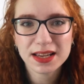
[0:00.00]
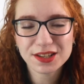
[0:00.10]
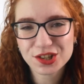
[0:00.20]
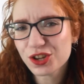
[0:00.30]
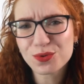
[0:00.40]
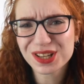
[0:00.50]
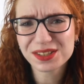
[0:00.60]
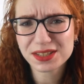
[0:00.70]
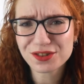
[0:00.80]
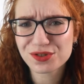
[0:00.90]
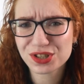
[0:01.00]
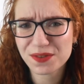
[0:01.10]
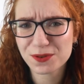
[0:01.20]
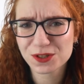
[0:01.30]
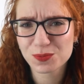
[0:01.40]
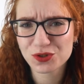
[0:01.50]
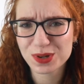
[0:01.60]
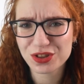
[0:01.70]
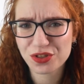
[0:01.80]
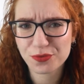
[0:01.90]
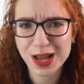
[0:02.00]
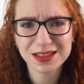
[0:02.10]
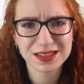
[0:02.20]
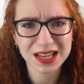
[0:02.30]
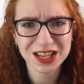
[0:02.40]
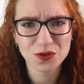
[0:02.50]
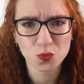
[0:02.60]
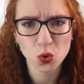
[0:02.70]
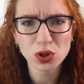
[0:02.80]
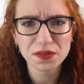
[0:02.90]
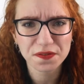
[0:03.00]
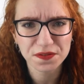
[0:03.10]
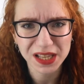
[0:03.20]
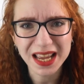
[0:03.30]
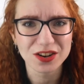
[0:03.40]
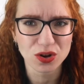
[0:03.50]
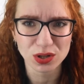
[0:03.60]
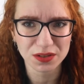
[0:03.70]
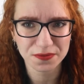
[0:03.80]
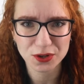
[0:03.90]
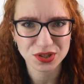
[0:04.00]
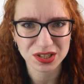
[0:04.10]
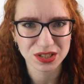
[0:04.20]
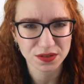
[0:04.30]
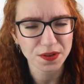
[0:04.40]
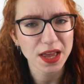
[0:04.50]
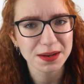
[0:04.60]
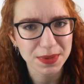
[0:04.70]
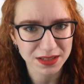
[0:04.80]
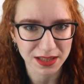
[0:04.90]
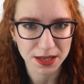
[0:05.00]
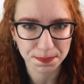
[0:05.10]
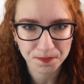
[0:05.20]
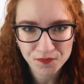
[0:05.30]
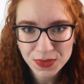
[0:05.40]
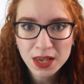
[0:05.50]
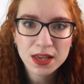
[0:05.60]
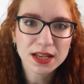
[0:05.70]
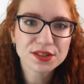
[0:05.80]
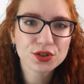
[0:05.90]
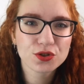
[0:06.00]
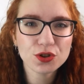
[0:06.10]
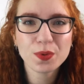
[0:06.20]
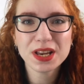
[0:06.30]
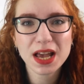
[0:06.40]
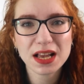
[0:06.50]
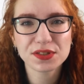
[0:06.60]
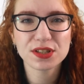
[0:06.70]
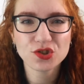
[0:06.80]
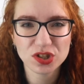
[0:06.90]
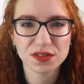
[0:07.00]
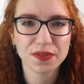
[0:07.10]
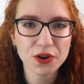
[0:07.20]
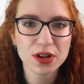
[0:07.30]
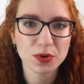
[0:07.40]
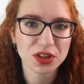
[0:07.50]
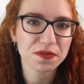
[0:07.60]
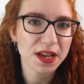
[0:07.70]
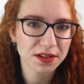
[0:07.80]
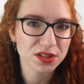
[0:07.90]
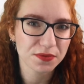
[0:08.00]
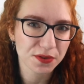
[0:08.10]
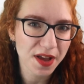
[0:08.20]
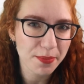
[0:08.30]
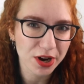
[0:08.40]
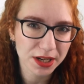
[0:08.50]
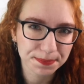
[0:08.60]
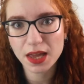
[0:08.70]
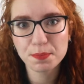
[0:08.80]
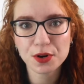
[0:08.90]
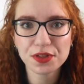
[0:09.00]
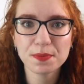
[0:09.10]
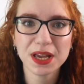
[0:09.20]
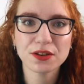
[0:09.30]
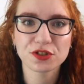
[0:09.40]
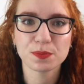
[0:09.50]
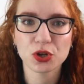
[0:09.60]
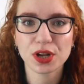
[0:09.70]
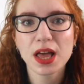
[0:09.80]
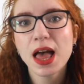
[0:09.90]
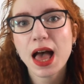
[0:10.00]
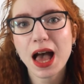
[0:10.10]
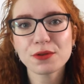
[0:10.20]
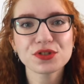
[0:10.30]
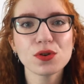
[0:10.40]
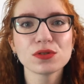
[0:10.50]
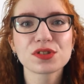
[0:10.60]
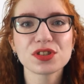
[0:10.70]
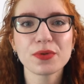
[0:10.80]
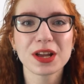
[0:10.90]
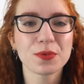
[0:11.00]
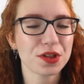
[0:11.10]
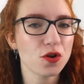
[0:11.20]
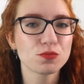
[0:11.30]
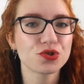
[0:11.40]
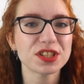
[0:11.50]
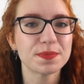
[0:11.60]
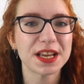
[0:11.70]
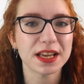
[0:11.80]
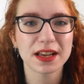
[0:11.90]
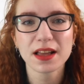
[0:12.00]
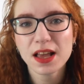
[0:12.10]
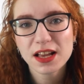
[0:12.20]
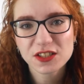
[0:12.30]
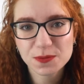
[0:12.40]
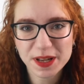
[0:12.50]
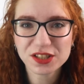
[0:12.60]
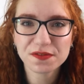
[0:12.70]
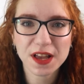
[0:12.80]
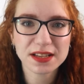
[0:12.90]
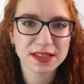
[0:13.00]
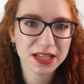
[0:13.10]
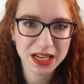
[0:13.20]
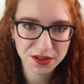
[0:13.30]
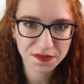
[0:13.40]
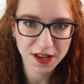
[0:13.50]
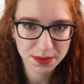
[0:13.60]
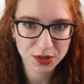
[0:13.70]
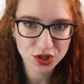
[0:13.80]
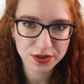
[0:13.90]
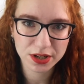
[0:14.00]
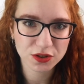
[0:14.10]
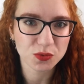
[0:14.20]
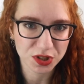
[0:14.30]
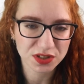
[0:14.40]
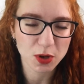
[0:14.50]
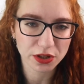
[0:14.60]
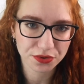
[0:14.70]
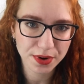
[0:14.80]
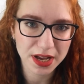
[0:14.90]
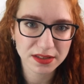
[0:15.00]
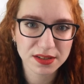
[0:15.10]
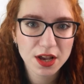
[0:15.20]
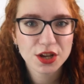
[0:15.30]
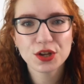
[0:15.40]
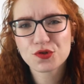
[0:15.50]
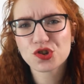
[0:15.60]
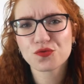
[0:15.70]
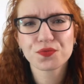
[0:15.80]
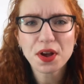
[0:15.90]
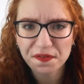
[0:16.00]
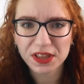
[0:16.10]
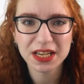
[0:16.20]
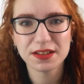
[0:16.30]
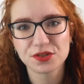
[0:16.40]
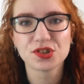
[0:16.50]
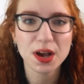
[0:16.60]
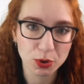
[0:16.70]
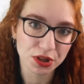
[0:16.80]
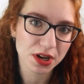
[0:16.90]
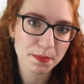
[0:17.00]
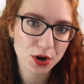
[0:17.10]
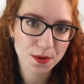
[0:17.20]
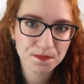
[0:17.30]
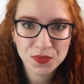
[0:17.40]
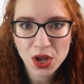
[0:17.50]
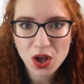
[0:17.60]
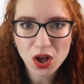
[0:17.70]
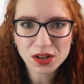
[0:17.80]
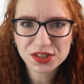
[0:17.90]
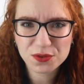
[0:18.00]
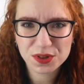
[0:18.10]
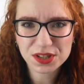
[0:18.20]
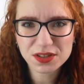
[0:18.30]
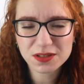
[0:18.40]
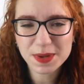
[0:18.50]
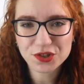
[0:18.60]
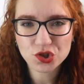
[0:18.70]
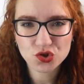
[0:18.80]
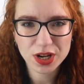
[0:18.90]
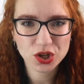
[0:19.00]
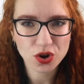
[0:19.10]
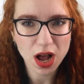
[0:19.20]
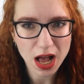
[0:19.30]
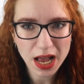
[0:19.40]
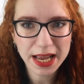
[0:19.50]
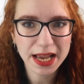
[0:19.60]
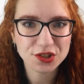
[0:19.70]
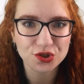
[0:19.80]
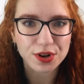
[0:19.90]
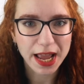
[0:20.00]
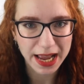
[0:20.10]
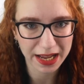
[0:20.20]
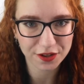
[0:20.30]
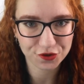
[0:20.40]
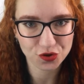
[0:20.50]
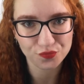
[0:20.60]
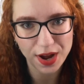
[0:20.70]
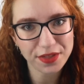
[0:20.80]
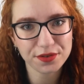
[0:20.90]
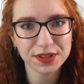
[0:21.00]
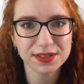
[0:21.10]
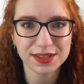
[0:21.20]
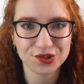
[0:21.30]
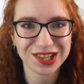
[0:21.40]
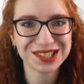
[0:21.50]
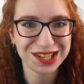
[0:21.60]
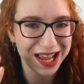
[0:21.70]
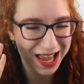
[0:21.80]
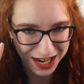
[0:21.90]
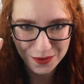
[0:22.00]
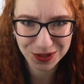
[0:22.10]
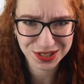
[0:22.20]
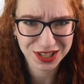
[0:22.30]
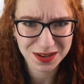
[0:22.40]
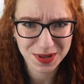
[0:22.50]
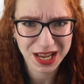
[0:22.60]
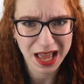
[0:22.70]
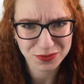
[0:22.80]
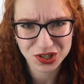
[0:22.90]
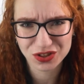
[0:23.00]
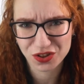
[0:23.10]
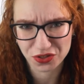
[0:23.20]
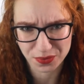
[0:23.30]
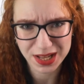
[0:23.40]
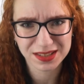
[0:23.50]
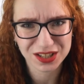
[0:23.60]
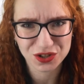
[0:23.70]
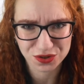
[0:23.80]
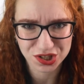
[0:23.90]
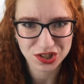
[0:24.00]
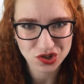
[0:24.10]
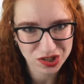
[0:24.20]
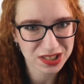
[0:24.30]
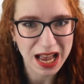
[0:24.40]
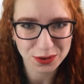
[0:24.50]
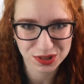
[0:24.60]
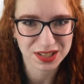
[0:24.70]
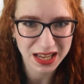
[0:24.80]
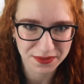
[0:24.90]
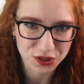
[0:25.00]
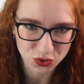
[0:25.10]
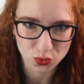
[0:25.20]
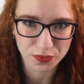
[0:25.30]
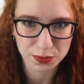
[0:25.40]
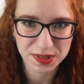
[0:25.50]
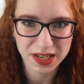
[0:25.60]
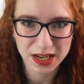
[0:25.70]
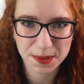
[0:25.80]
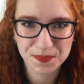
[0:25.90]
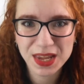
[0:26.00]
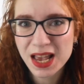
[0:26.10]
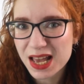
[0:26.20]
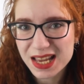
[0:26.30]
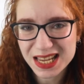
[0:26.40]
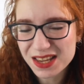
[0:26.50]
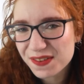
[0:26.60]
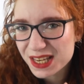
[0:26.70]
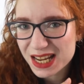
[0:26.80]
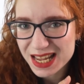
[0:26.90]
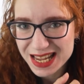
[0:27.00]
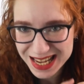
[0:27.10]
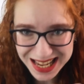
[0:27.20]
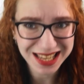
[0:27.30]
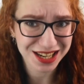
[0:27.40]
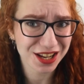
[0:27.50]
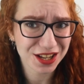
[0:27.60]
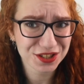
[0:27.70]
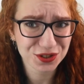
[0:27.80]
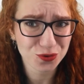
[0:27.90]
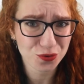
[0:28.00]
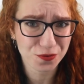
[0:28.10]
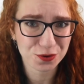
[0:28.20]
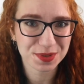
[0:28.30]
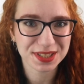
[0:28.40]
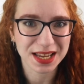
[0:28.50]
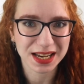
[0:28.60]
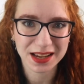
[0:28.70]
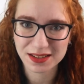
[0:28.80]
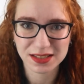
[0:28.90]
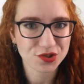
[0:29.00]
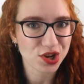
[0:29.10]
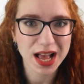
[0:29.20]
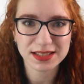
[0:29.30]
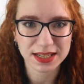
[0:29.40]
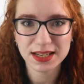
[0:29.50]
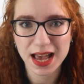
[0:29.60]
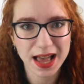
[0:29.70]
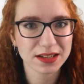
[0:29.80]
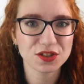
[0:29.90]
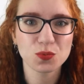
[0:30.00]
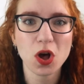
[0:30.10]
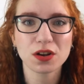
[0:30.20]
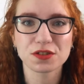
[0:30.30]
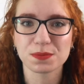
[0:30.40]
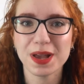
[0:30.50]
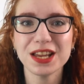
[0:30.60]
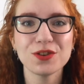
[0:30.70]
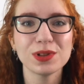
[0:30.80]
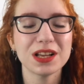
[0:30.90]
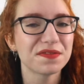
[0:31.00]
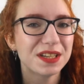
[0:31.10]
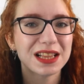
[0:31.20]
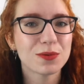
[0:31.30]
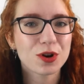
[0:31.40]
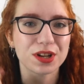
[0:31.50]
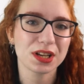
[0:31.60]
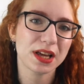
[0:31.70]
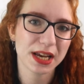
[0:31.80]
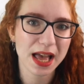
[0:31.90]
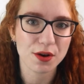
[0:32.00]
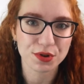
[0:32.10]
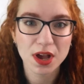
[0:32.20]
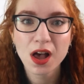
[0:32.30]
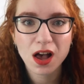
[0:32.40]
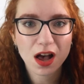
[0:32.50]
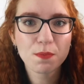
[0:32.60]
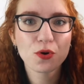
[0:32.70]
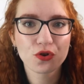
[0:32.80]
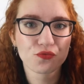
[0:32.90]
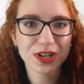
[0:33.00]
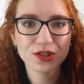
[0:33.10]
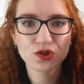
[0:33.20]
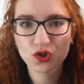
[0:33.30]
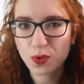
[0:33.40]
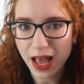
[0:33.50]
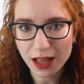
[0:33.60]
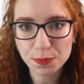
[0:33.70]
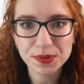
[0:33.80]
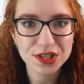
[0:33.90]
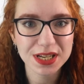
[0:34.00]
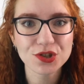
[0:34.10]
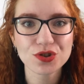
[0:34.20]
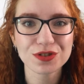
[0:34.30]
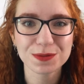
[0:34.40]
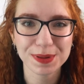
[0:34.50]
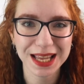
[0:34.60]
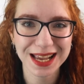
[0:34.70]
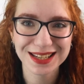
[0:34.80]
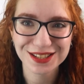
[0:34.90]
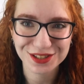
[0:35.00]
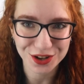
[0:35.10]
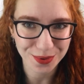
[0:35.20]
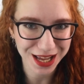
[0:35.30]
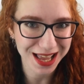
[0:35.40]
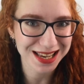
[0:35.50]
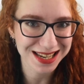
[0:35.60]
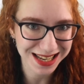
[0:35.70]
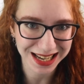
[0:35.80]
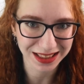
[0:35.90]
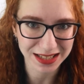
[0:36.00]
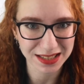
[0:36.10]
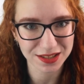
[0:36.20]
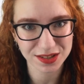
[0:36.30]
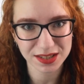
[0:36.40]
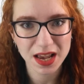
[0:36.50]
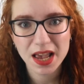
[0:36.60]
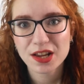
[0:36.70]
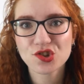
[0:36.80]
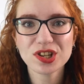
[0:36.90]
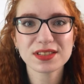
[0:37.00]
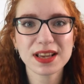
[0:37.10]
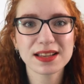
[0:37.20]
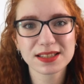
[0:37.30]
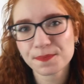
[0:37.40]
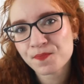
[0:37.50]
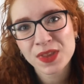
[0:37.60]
until you consider the difference between threads in wool flannel versus fine muslin. It's a good way to have stitches vary with the fineness of your fabric. And Bertha Banner's book, Household Sewing with Home Dressmaking, specifies that in fine materials with smaller threads, you should roughly double the number. Also, this is meant to train your eye and your hand, rather than suggesting anyone's gonna be counting the threads in your stitches outside of a schoolroom setting. Even in a schoolroom setting, such as in Agnes Walker's Manual of Needlework and Cutting Out, a book written to help teachers plan sewing and knitting lessons. She says,